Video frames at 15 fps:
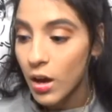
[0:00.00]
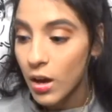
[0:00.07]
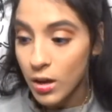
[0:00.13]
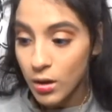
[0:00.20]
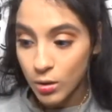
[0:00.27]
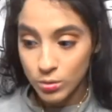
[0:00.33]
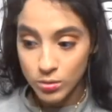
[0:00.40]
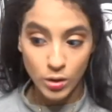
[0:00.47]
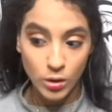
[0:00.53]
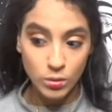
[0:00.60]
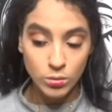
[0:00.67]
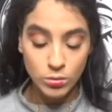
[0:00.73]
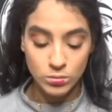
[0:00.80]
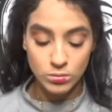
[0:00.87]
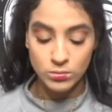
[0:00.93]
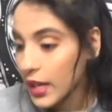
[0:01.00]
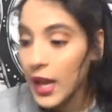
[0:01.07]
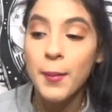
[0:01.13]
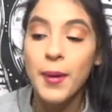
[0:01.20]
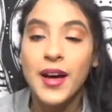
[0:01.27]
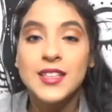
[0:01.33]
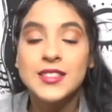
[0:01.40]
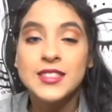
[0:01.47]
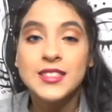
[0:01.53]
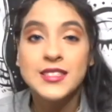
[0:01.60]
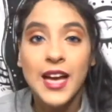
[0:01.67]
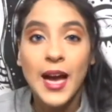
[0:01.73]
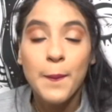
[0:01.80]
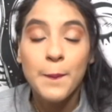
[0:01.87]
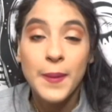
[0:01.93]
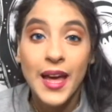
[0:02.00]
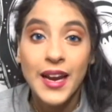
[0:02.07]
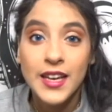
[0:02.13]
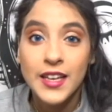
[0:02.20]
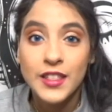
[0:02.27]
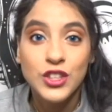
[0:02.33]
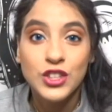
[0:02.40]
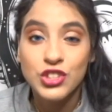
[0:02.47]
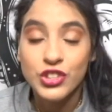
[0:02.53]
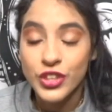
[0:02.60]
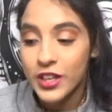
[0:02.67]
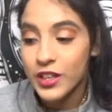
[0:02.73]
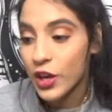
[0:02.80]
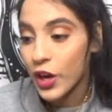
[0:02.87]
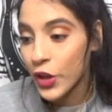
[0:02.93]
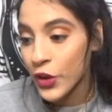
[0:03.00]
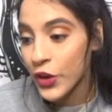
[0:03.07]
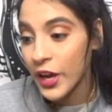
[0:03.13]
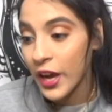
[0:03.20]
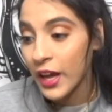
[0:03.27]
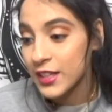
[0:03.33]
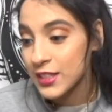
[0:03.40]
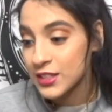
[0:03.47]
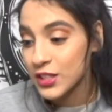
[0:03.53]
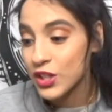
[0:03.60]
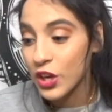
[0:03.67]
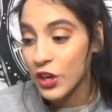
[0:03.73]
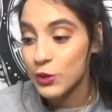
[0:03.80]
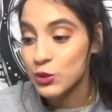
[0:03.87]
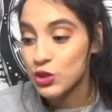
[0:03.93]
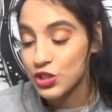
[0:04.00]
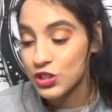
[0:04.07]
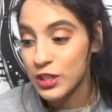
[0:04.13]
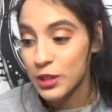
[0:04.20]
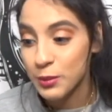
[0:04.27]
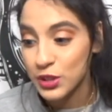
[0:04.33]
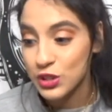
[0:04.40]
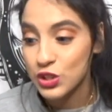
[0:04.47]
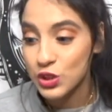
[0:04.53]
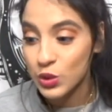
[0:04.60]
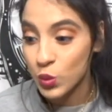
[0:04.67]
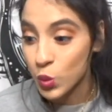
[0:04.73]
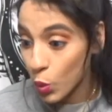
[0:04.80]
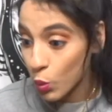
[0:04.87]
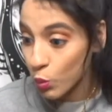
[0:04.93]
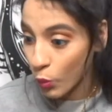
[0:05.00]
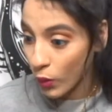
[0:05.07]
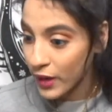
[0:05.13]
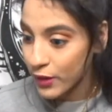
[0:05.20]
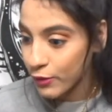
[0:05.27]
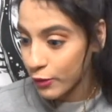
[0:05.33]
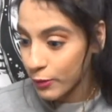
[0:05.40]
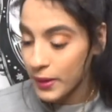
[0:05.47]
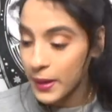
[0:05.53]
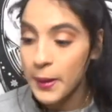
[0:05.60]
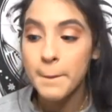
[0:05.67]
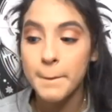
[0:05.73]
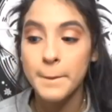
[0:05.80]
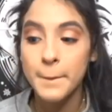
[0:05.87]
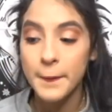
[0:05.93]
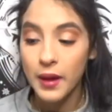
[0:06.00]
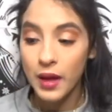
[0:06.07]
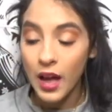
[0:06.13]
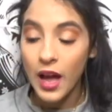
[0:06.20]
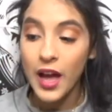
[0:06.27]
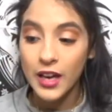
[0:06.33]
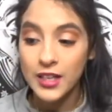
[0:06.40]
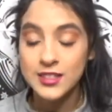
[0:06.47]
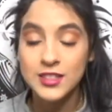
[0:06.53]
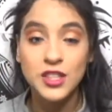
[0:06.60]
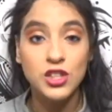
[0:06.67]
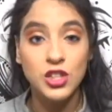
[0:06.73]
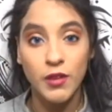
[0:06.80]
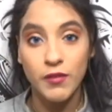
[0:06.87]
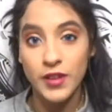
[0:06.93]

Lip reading: Oh, ooh. Ooh. I'm honestly not mad at this shade color. I honestly thought it was just going to be too bright for me, but I honestly love